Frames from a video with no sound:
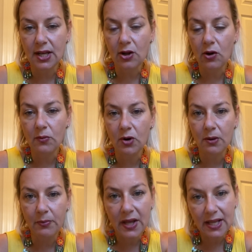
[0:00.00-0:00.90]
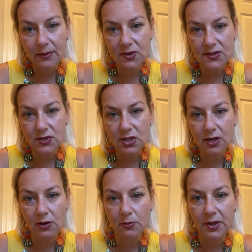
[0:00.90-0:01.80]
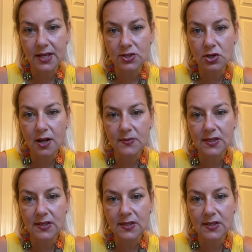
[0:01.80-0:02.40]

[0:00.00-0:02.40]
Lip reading: at home or a budding musician who plays drums,